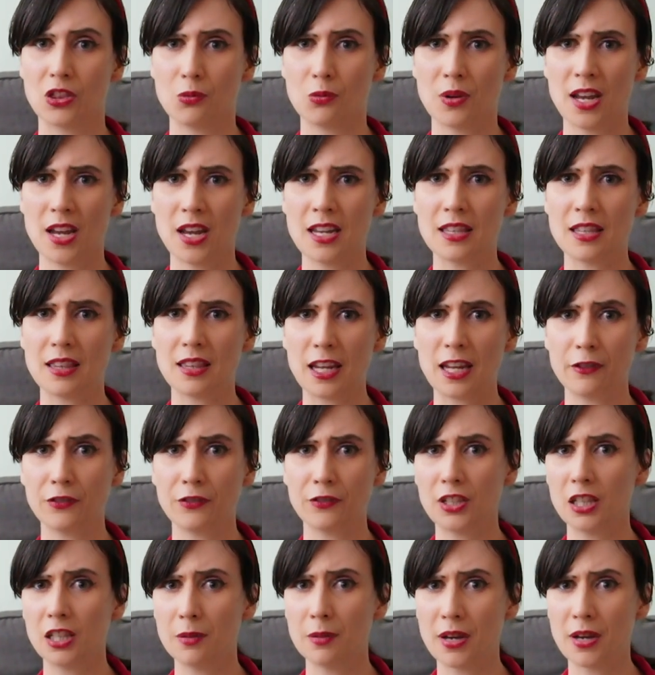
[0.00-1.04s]
The way they
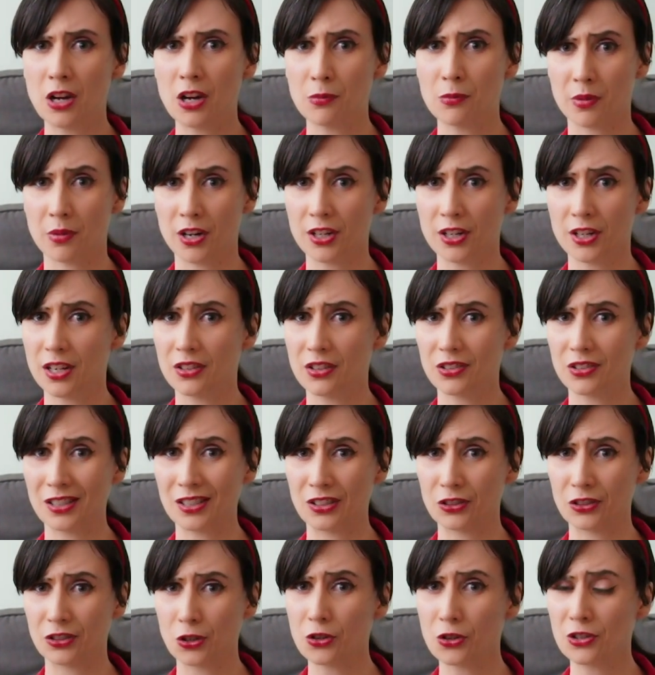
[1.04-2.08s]
feel about markets
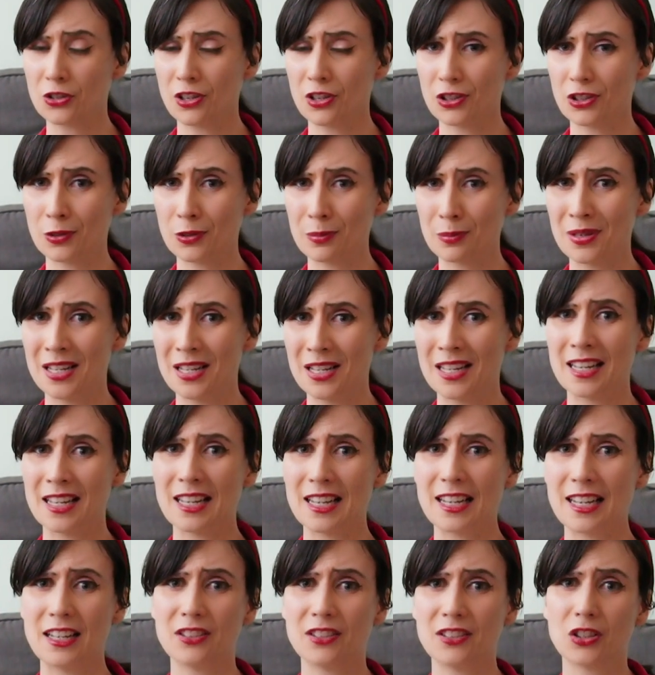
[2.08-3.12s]
in socialism
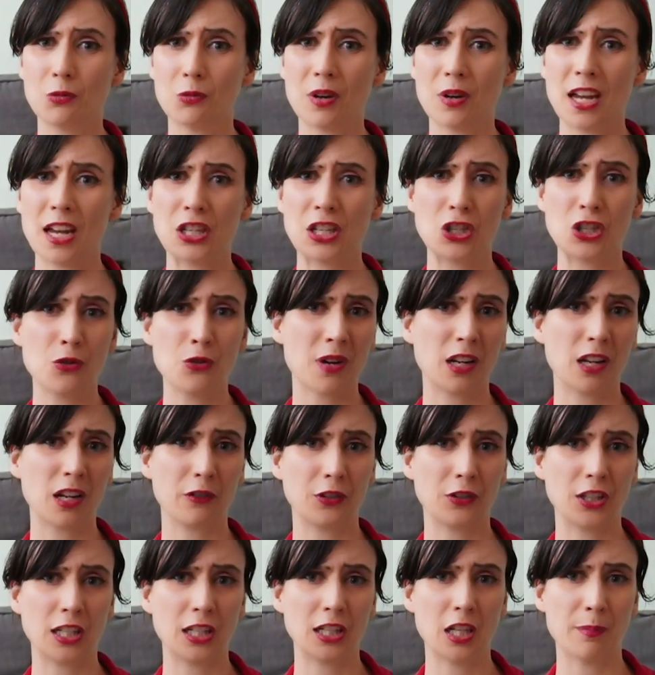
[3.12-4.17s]
is the way you might
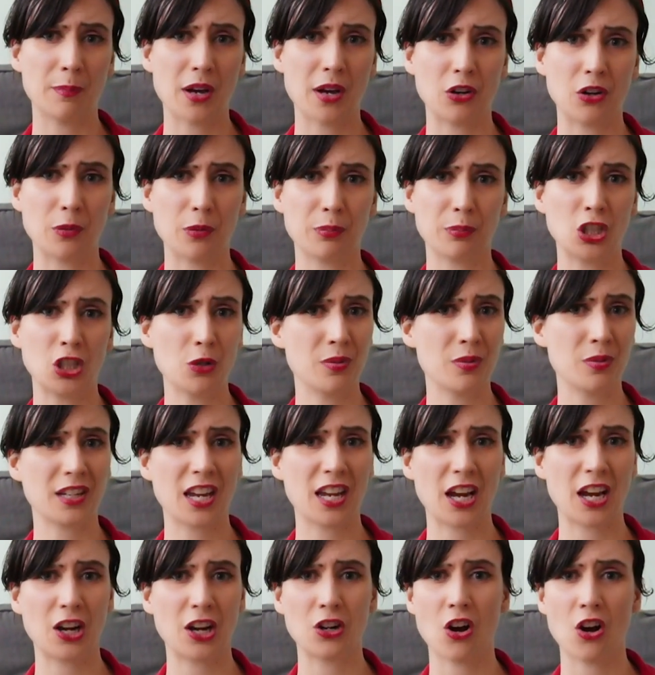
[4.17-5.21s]
feel about a
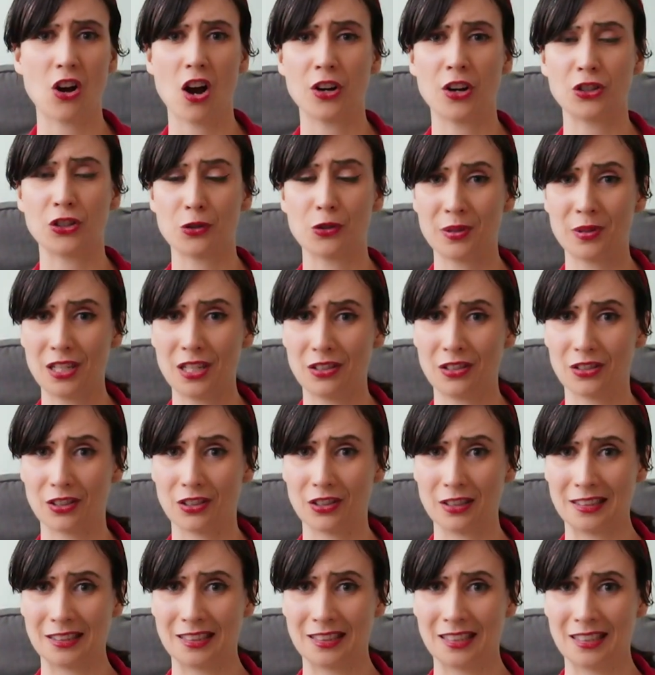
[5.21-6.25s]
pubic hair on your
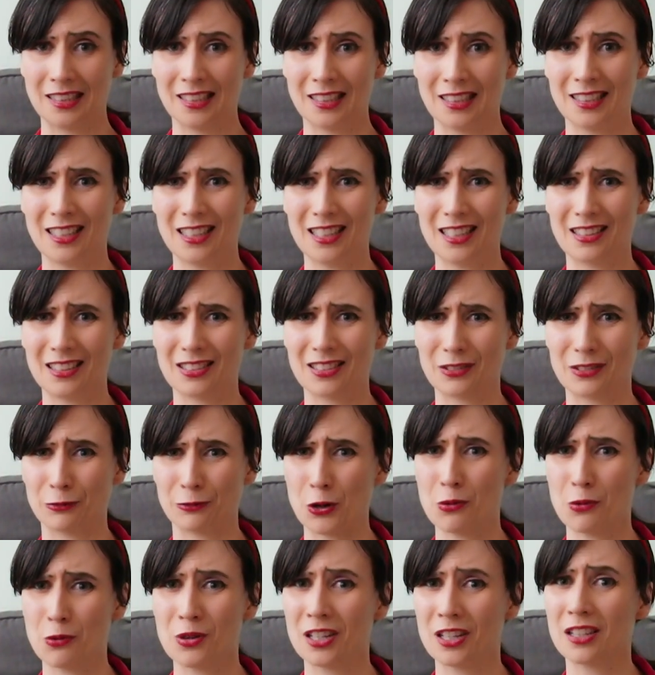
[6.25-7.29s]
pizza. It's
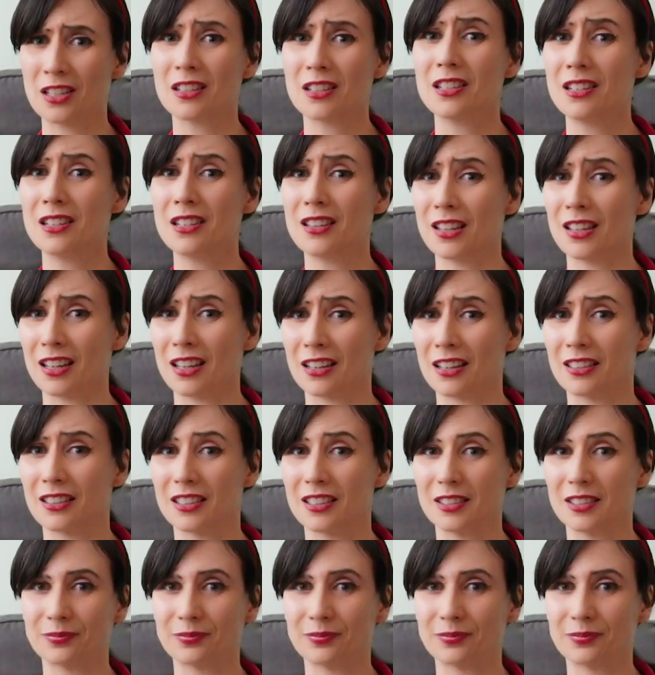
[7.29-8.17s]
ruining a good thing.